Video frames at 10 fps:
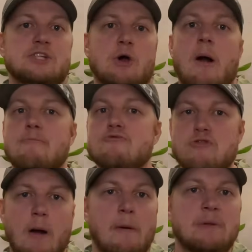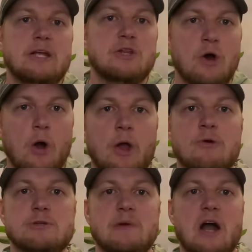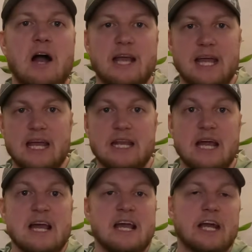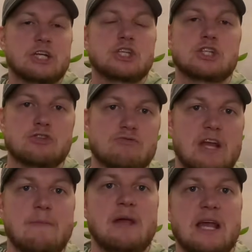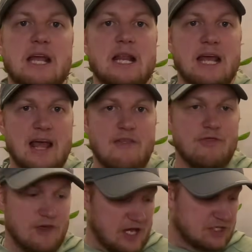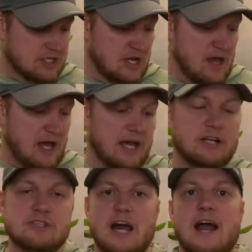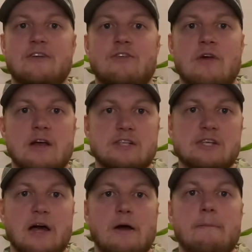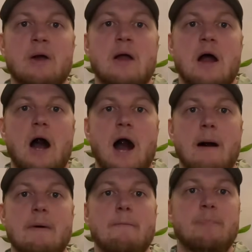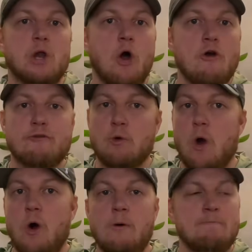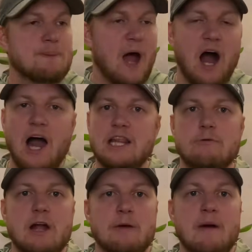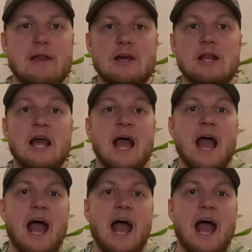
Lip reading: so I'm probably not going to be hiking in extreme heat in this exact setup. But overall, highly recommend it.